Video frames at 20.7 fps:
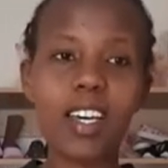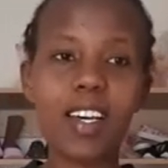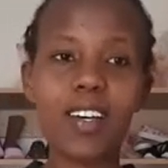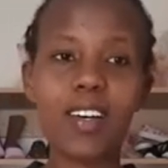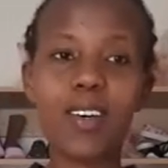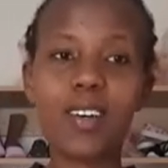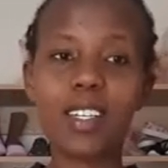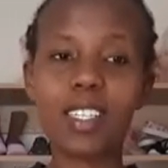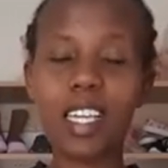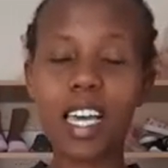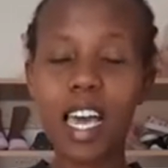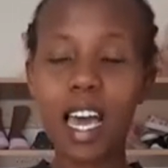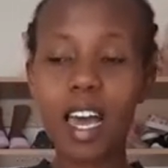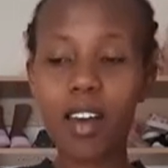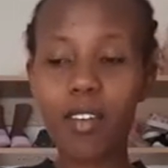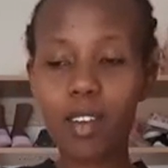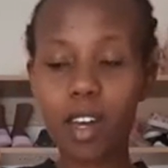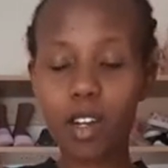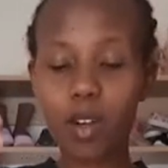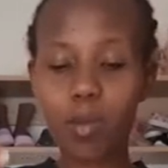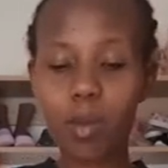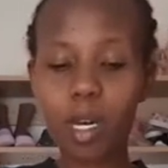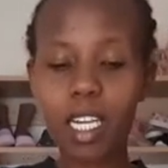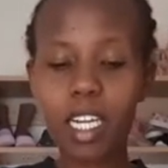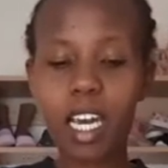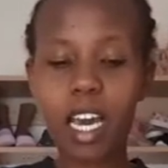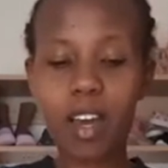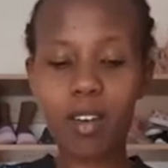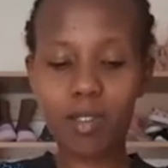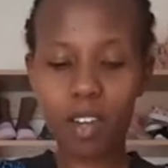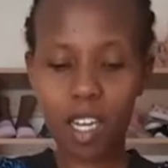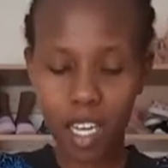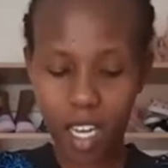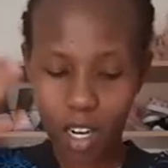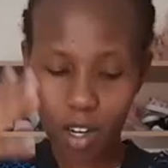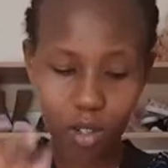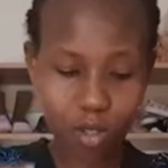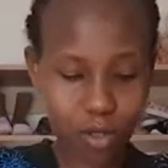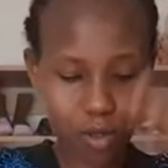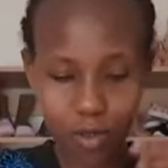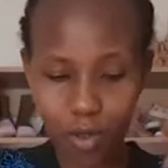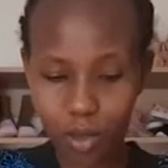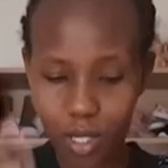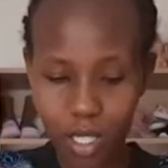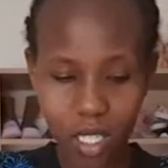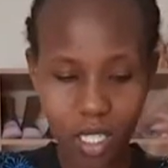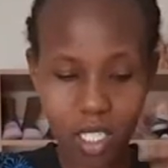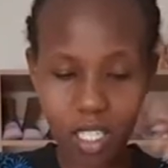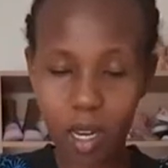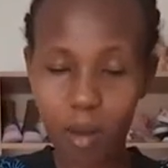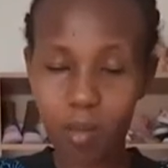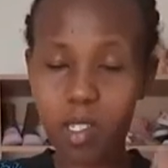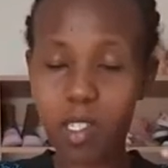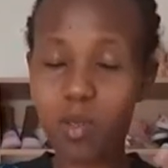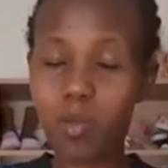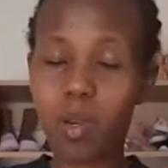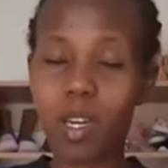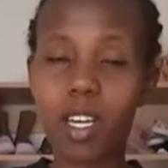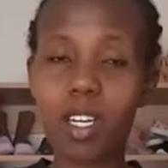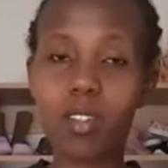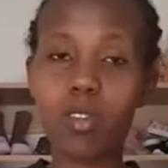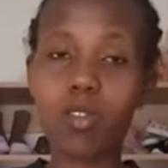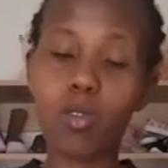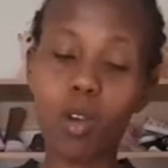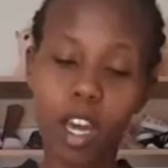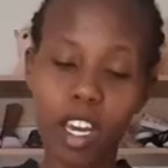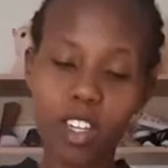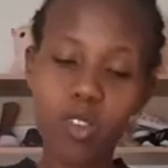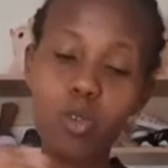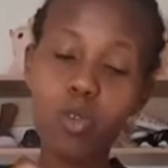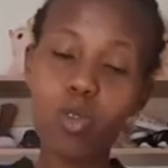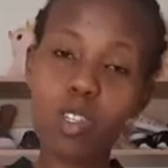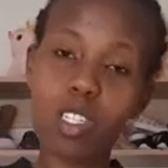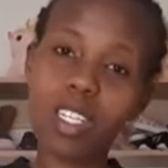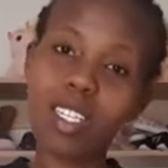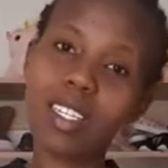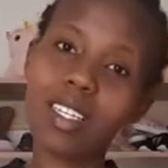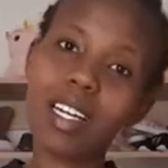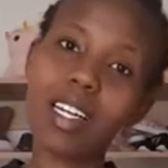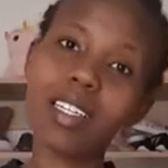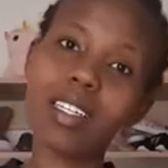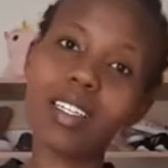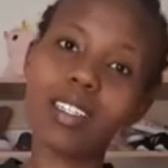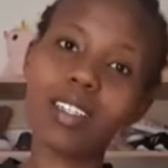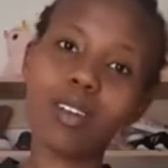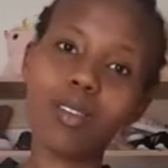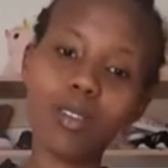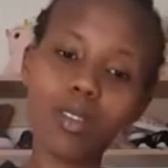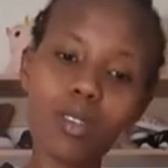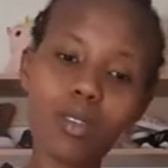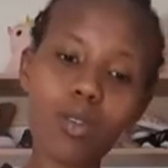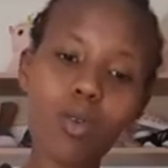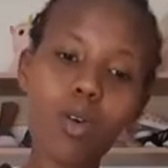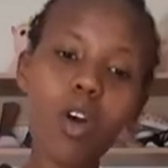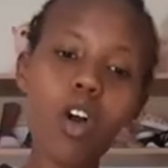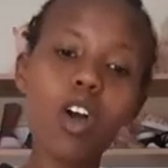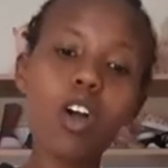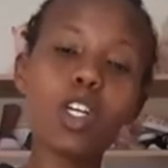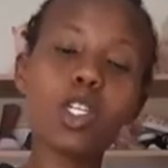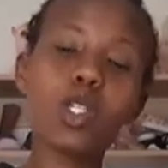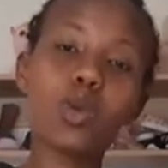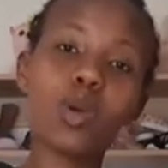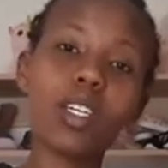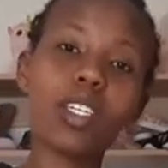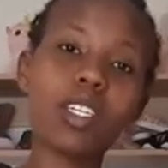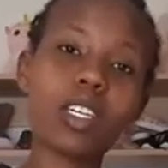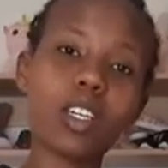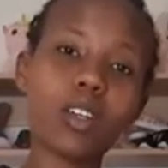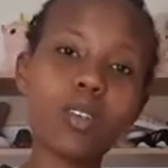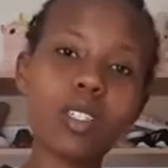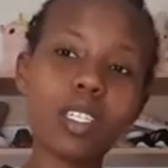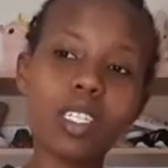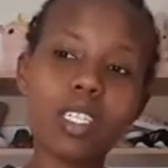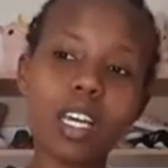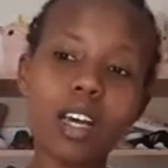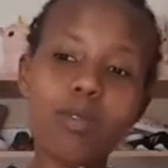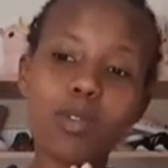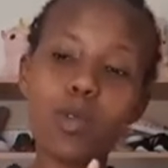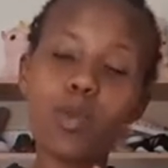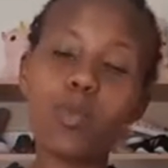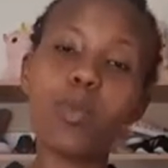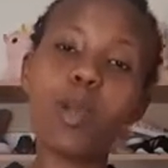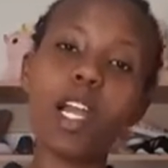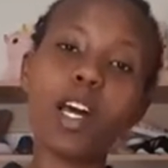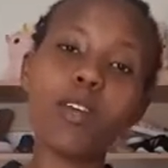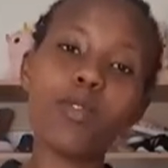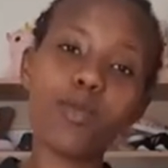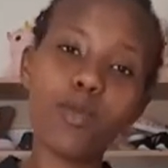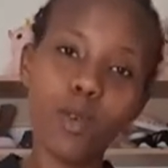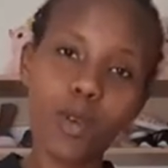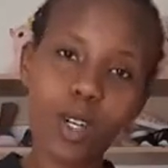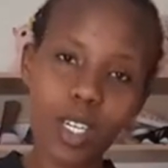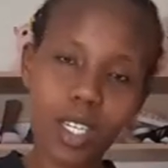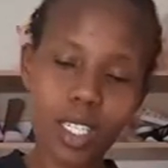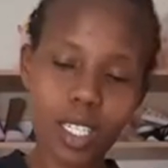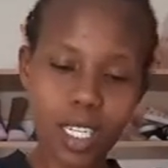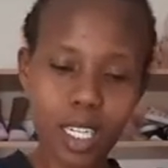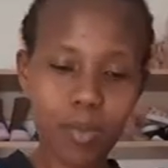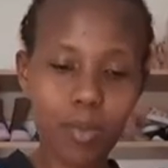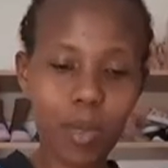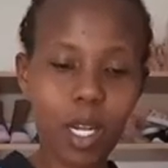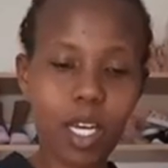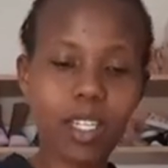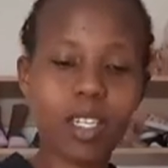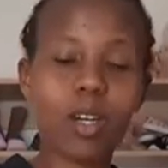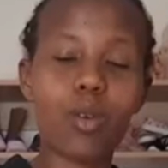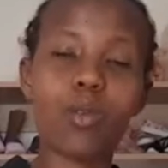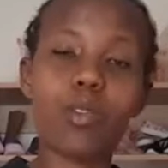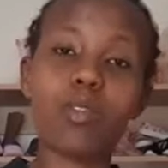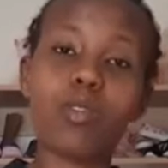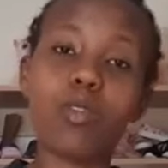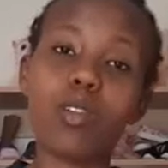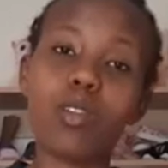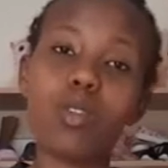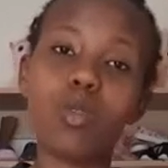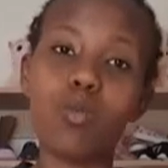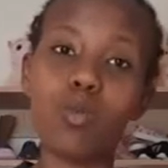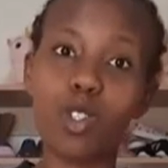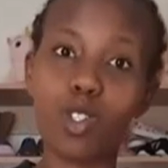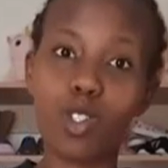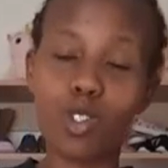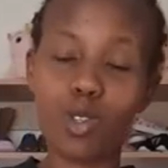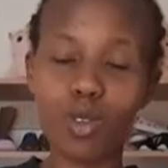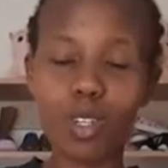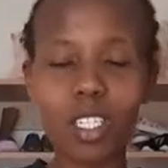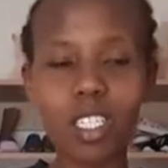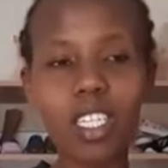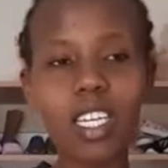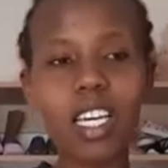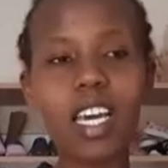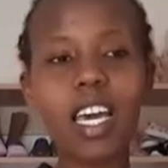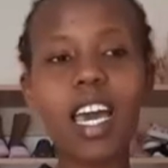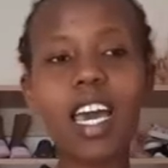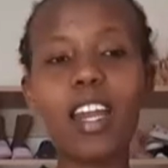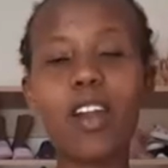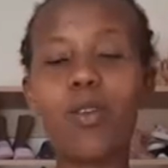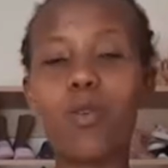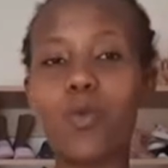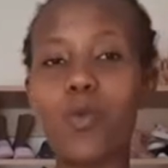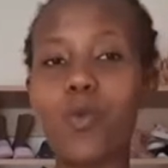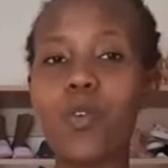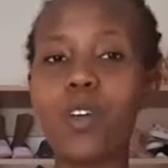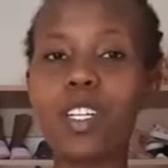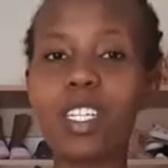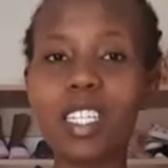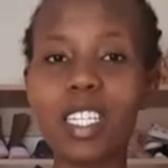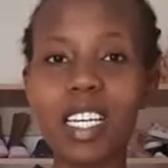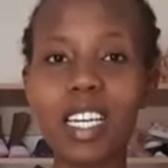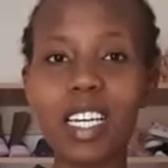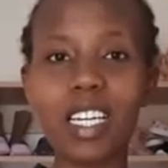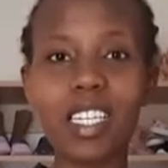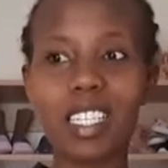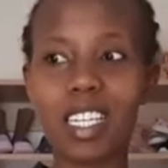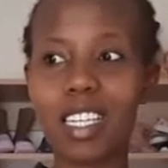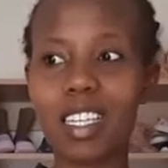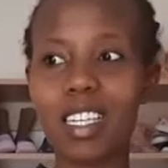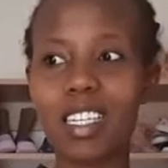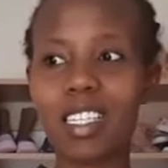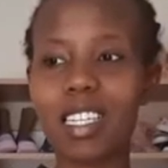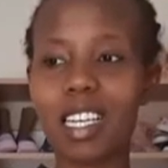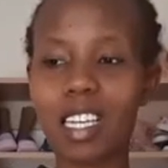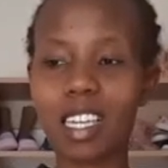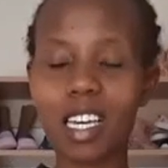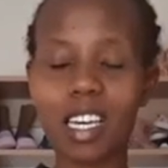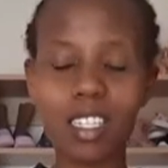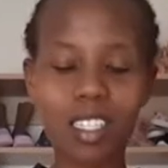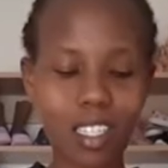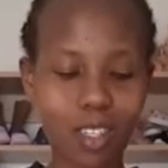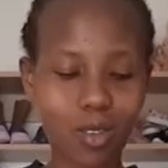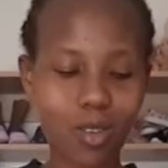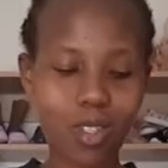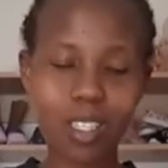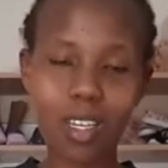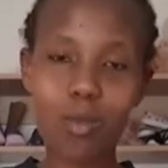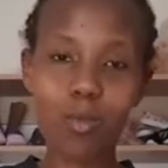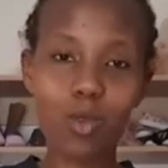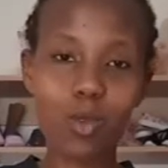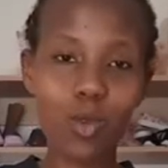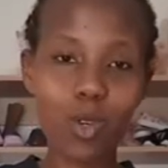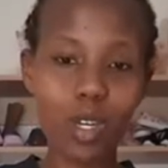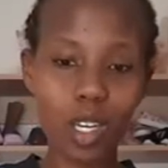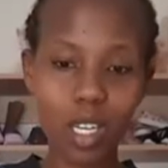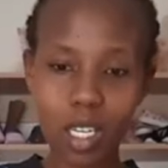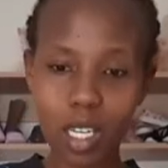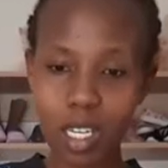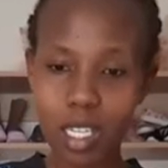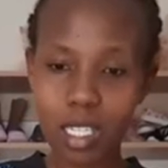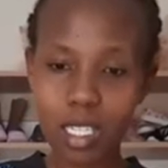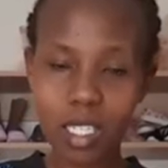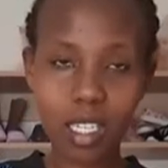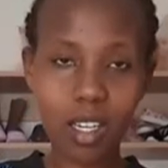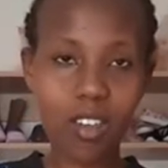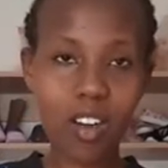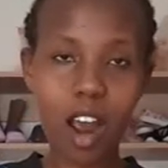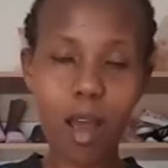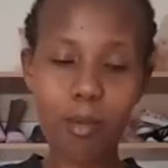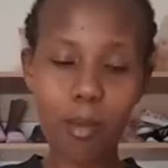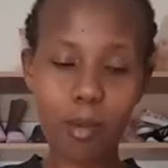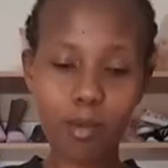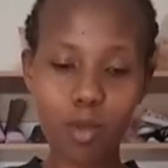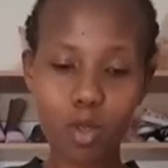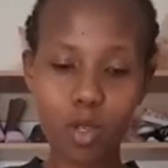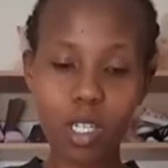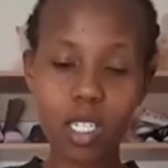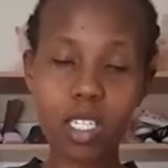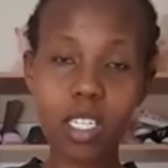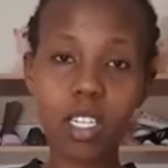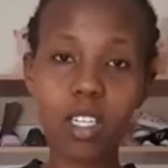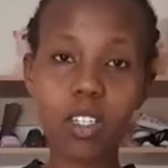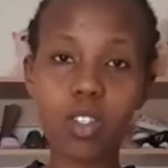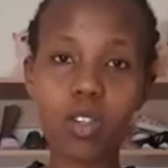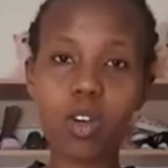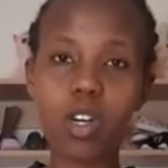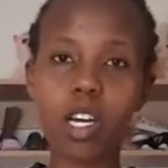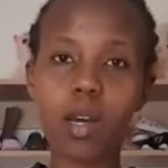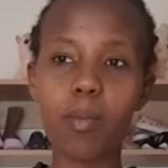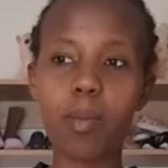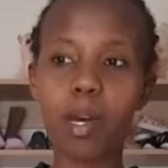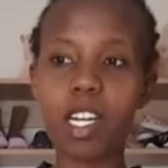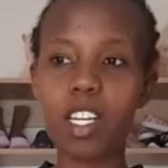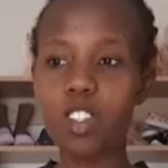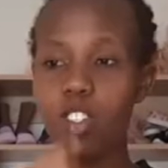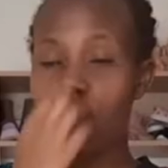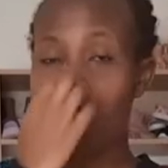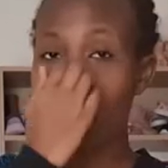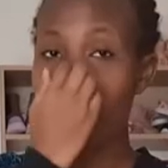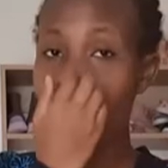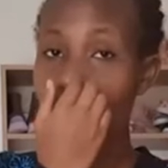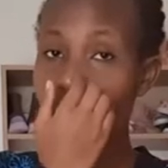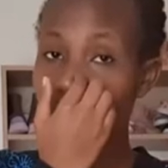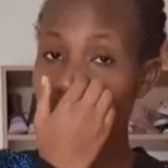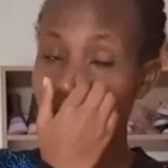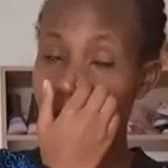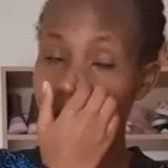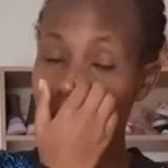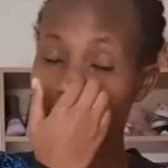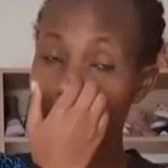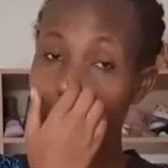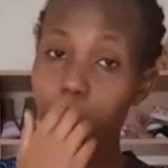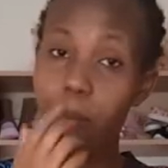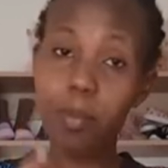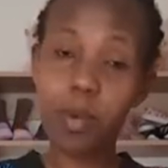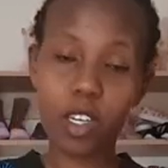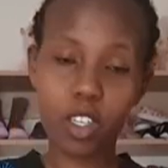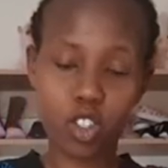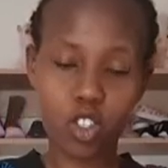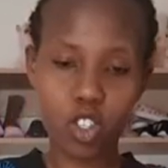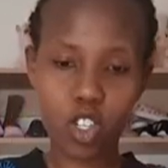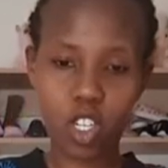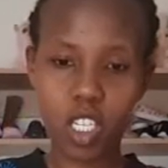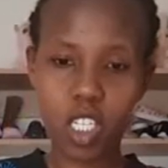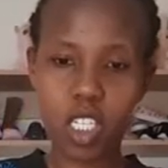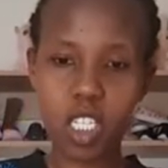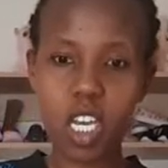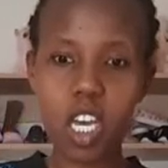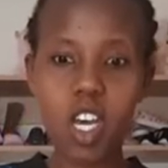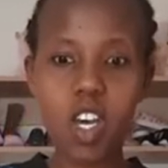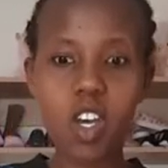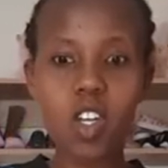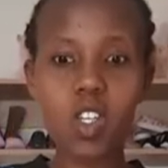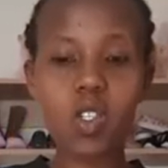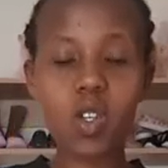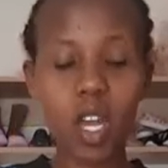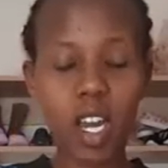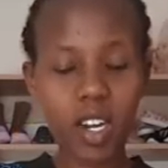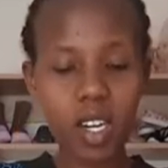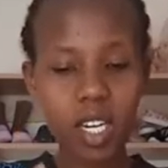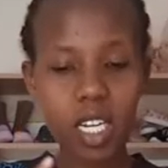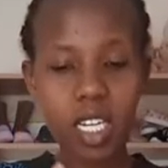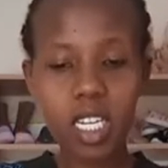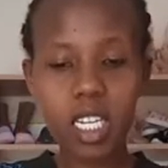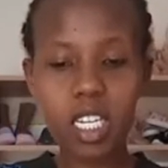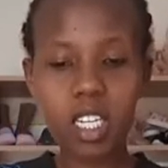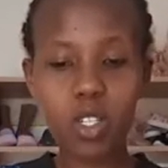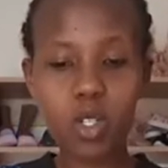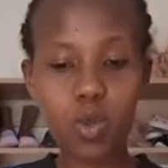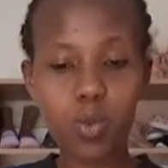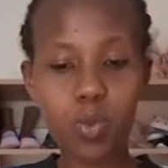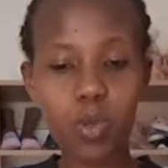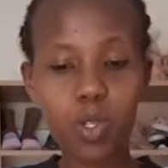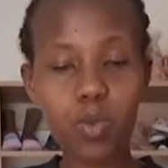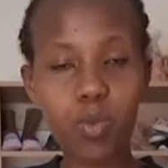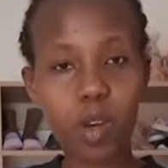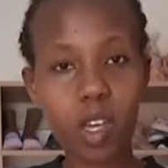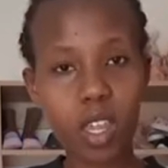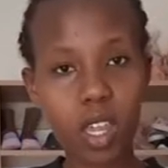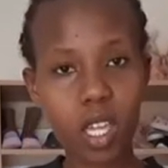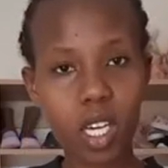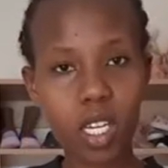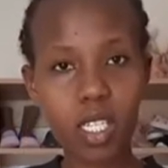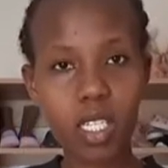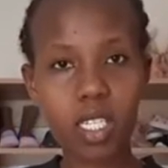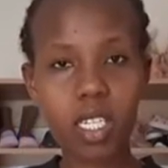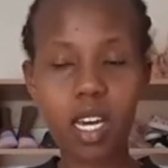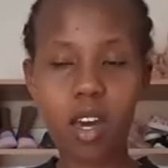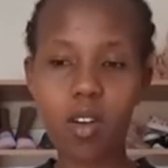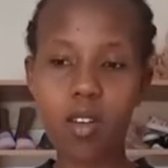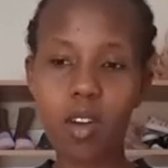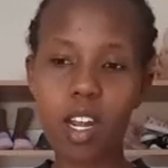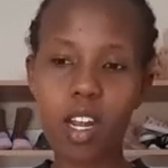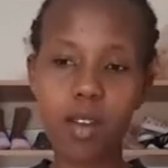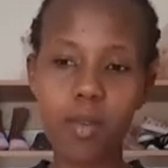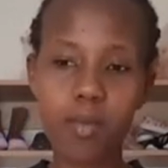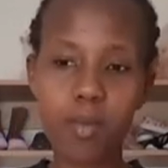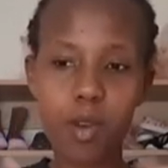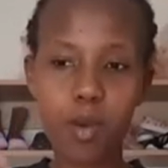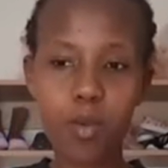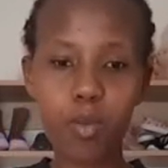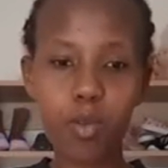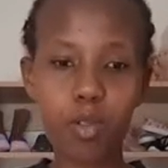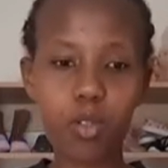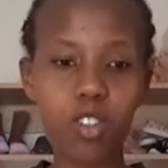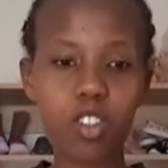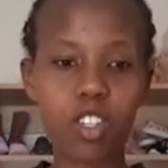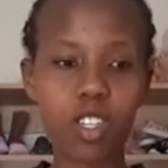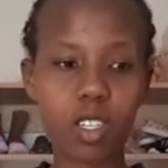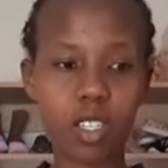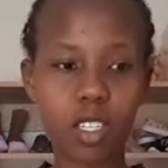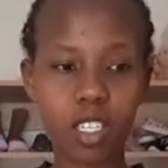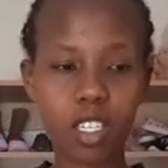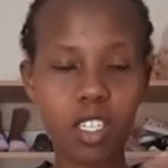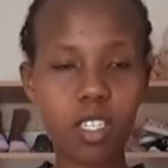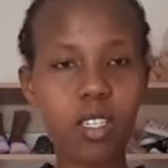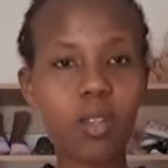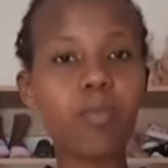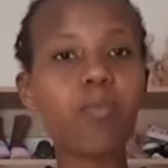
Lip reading: Because I normally have like a lot of content comes in my head, so I always just write it down. So to execute it, I have to plan for it and plan how it's going to be shot and on what days and things like that. Because I'm doing Instagram, I'm doing TikTok, I'm managing a few Instagram pages. So I really need to put my things down and be able to just